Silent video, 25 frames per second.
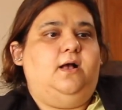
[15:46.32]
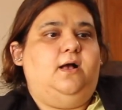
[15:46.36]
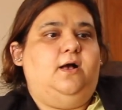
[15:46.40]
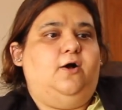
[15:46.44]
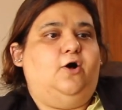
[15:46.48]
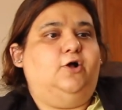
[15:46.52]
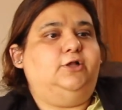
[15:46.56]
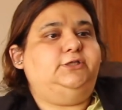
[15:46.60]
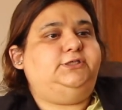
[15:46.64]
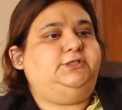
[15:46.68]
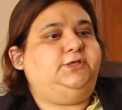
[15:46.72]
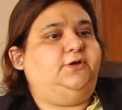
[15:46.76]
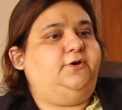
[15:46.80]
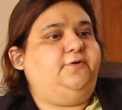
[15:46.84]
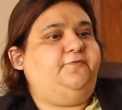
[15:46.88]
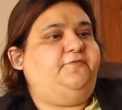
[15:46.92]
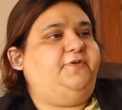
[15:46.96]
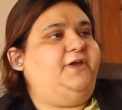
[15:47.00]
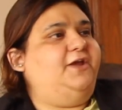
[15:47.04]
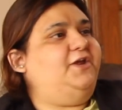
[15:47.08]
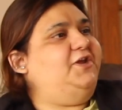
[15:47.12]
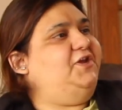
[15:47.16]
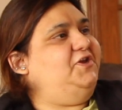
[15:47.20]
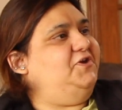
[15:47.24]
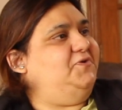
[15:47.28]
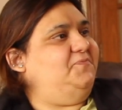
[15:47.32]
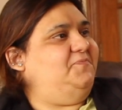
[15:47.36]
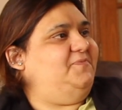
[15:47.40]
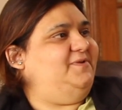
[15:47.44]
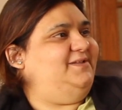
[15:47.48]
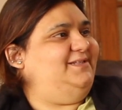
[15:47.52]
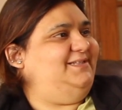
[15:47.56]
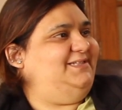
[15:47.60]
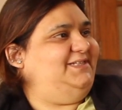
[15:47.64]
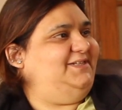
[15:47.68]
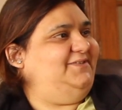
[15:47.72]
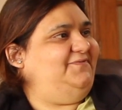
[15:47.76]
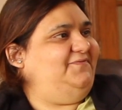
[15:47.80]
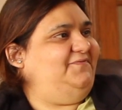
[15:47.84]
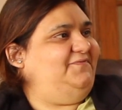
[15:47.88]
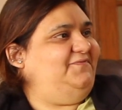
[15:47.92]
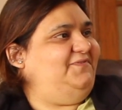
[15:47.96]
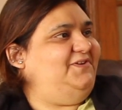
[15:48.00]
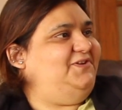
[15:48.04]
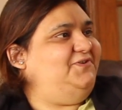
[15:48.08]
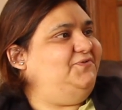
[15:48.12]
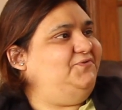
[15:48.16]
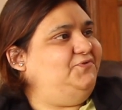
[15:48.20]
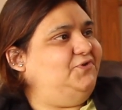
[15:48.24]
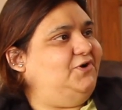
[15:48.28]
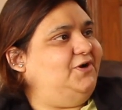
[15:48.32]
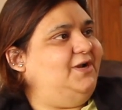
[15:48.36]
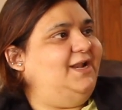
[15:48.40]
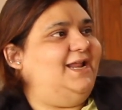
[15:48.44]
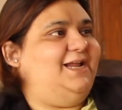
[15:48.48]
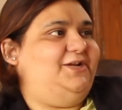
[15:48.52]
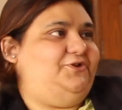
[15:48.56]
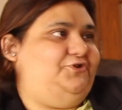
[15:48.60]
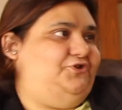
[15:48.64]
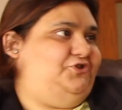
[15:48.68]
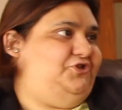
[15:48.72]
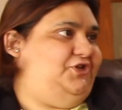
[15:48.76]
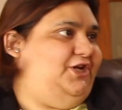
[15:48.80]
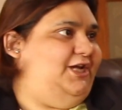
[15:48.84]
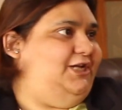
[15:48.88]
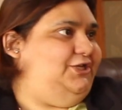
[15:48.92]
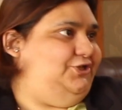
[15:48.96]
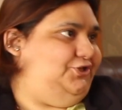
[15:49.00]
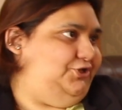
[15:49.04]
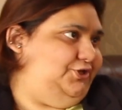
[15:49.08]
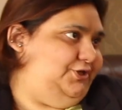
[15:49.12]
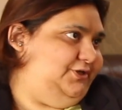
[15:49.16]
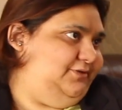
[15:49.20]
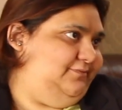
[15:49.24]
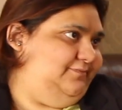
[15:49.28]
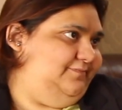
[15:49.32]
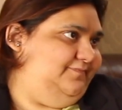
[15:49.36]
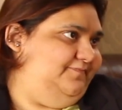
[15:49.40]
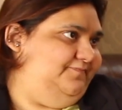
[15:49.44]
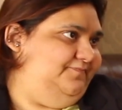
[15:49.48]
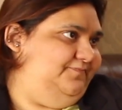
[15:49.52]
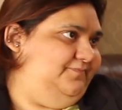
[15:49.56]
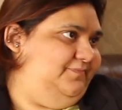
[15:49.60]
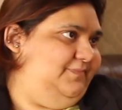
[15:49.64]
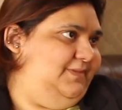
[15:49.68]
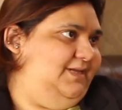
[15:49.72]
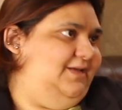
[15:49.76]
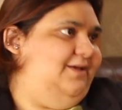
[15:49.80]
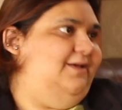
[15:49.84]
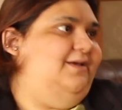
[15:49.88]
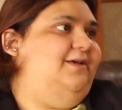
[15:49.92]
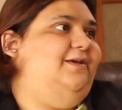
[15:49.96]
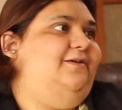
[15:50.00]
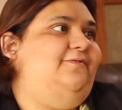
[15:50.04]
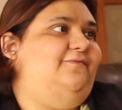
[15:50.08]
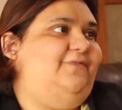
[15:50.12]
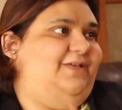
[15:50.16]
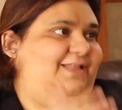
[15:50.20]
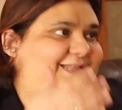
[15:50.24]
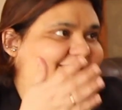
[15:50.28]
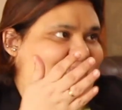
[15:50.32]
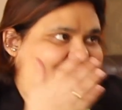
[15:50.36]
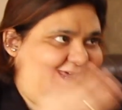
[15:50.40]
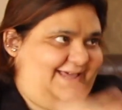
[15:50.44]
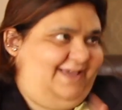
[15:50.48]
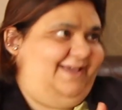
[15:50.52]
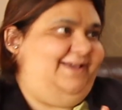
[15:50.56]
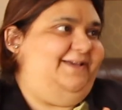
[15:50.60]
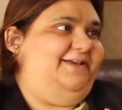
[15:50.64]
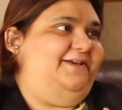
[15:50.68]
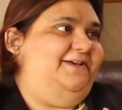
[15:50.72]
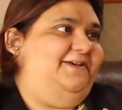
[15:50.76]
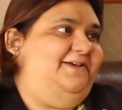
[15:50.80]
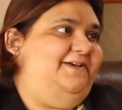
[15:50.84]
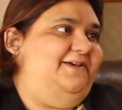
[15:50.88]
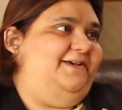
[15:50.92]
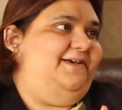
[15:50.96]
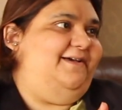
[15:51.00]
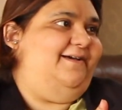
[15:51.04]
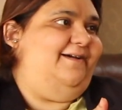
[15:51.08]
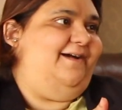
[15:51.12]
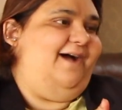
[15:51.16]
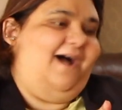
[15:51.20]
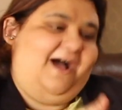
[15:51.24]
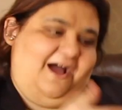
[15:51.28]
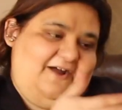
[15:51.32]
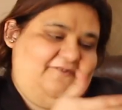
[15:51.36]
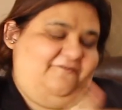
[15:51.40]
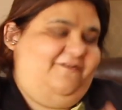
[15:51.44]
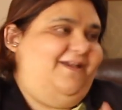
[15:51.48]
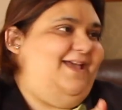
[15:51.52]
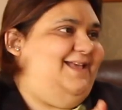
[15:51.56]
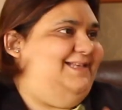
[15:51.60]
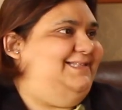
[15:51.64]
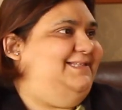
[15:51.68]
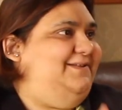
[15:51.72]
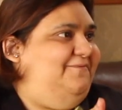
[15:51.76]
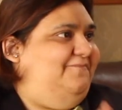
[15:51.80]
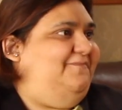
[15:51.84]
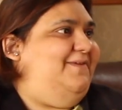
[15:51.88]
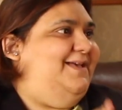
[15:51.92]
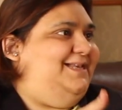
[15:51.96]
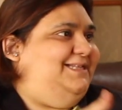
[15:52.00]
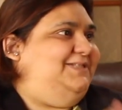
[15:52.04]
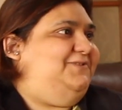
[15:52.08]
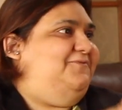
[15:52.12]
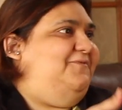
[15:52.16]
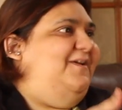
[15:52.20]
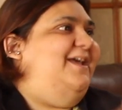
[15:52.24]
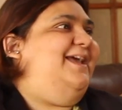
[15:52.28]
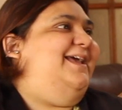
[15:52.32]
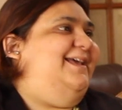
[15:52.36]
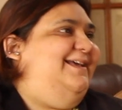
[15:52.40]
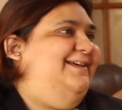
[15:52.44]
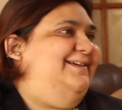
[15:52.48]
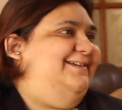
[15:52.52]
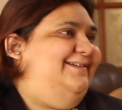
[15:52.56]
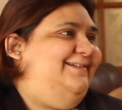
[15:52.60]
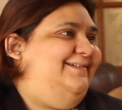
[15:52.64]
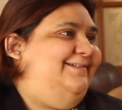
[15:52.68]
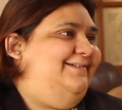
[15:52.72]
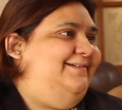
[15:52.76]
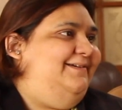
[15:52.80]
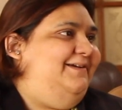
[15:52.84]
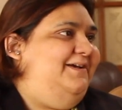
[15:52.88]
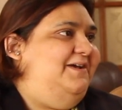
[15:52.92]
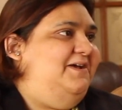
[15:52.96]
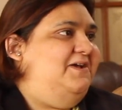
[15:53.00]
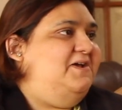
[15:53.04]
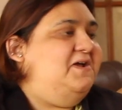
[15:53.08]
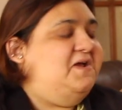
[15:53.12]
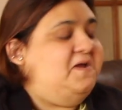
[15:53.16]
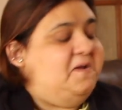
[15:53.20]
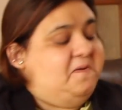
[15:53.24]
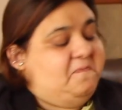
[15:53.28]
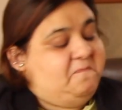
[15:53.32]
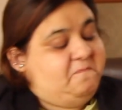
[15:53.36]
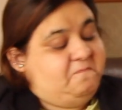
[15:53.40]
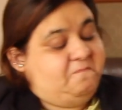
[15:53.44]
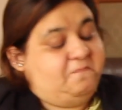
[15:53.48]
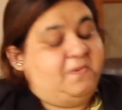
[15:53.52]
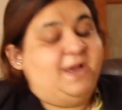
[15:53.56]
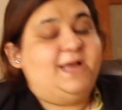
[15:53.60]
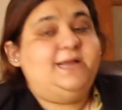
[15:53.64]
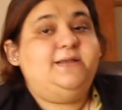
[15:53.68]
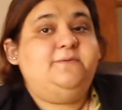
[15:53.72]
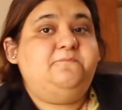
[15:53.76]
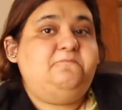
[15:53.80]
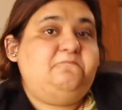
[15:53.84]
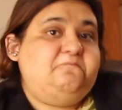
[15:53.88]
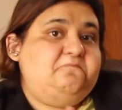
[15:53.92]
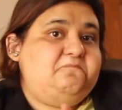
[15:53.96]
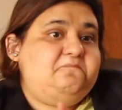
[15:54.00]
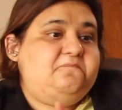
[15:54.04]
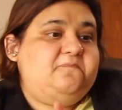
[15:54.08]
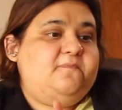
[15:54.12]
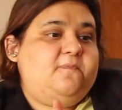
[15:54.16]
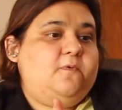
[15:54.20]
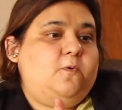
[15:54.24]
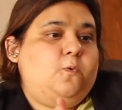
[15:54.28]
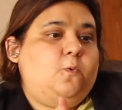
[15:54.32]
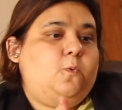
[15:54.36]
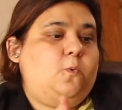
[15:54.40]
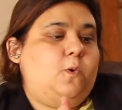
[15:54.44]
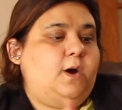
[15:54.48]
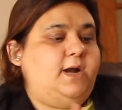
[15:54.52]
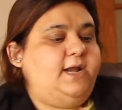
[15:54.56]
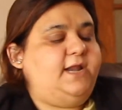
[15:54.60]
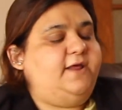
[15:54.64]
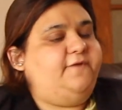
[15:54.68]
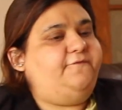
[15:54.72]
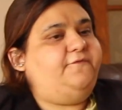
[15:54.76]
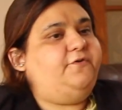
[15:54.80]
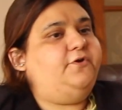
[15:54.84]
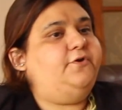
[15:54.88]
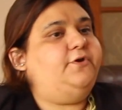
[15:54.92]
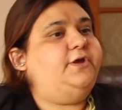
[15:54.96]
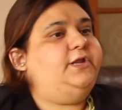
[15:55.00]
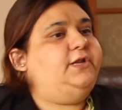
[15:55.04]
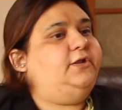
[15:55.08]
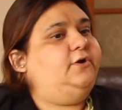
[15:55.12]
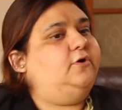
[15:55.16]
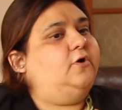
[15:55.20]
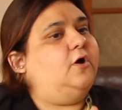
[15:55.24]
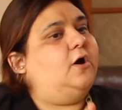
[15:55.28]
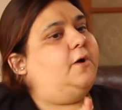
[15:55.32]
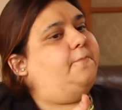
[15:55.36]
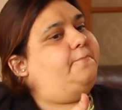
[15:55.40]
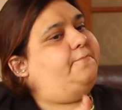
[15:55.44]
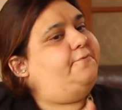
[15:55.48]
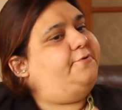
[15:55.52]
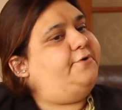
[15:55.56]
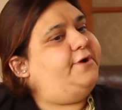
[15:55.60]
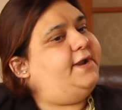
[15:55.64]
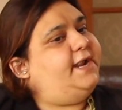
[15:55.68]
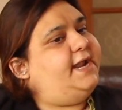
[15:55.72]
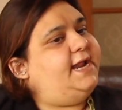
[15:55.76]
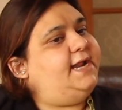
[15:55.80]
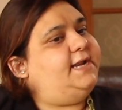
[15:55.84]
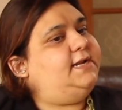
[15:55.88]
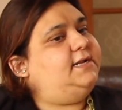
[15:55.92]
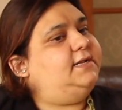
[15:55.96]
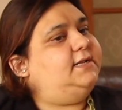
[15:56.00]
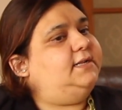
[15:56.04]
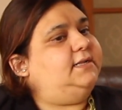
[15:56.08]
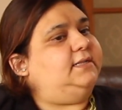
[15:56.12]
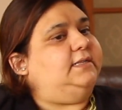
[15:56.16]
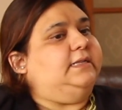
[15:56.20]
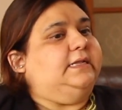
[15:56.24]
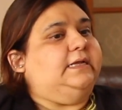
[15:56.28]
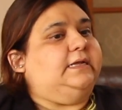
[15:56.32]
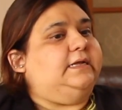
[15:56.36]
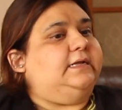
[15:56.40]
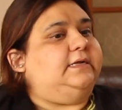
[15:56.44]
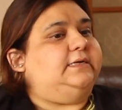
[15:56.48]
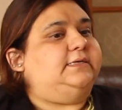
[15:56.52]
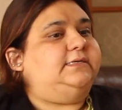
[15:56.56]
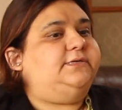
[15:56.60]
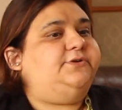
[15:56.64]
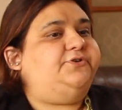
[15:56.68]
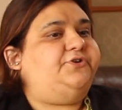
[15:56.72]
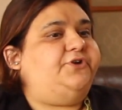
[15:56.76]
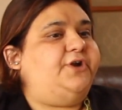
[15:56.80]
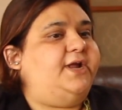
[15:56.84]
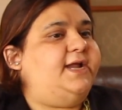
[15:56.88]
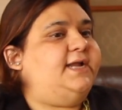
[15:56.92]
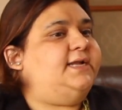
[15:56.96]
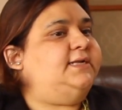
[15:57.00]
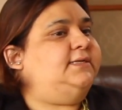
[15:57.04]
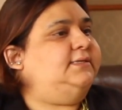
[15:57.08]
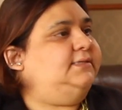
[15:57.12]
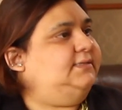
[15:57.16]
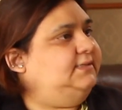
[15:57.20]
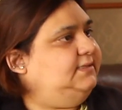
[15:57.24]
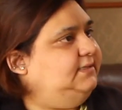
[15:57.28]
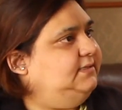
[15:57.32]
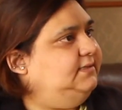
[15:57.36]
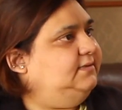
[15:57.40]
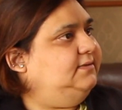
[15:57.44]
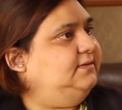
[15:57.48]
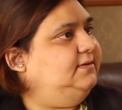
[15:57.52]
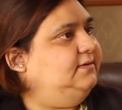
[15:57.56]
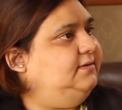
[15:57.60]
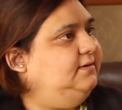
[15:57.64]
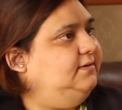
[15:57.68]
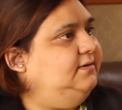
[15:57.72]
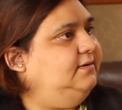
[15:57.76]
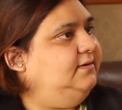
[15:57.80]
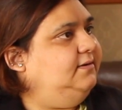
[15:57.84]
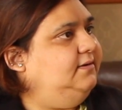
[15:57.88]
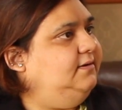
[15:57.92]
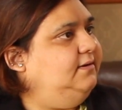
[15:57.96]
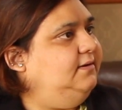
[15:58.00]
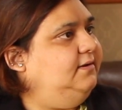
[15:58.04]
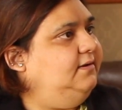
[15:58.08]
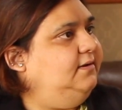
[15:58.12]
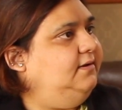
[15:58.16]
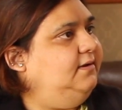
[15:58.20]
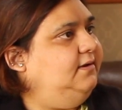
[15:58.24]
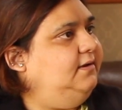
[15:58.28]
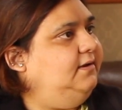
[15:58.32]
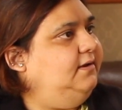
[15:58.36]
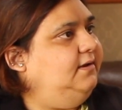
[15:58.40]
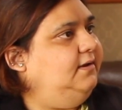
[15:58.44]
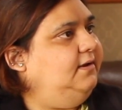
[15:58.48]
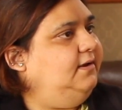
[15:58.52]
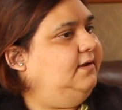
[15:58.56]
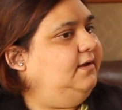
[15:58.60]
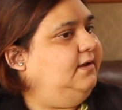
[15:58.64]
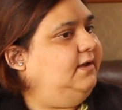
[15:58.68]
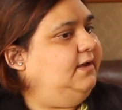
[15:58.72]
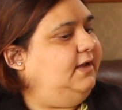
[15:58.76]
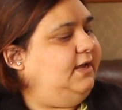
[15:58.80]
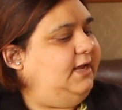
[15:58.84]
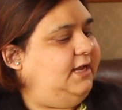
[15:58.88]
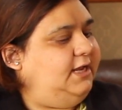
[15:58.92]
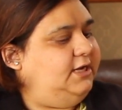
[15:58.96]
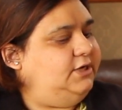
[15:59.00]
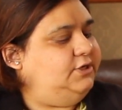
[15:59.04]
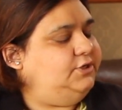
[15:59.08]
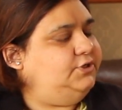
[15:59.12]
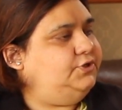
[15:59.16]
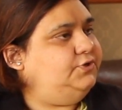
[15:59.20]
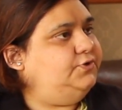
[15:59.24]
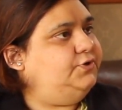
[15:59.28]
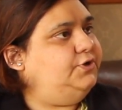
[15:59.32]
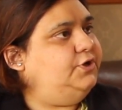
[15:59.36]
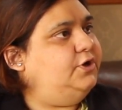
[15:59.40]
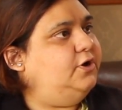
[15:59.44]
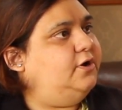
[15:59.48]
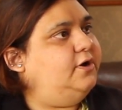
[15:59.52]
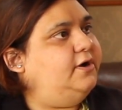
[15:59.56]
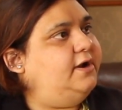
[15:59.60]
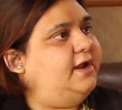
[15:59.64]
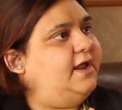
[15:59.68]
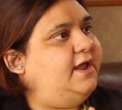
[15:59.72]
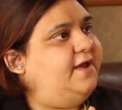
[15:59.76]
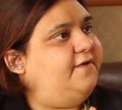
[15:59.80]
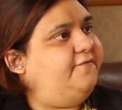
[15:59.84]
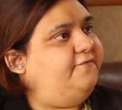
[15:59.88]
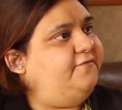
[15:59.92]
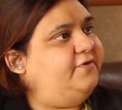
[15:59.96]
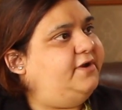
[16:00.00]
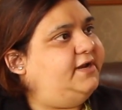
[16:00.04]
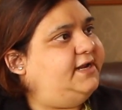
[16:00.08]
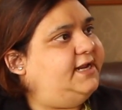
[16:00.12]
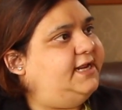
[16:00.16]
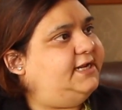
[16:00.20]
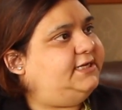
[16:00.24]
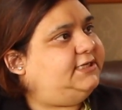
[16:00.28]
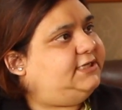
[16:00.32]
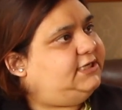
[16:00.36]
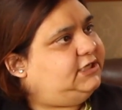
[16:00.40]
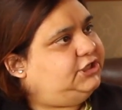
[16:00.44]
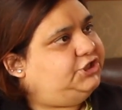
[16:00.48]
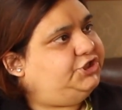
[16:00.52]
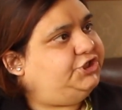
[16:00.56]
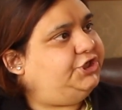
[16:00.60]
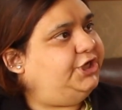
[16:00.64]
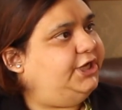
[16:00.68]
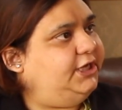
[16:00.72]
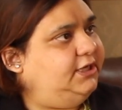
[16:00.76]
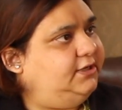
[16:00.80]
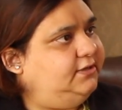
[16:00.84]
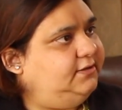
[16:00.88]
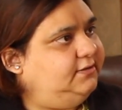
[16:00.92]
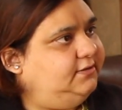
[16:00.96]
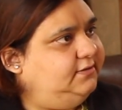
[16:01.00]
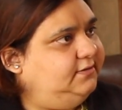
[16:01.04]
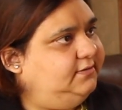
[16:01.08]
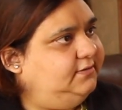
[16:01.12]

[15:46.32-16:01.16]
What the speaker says: Also, we are humans. We do not like to change. We think our way is the best way. But what if you incorporate the trends into your everyday teaching?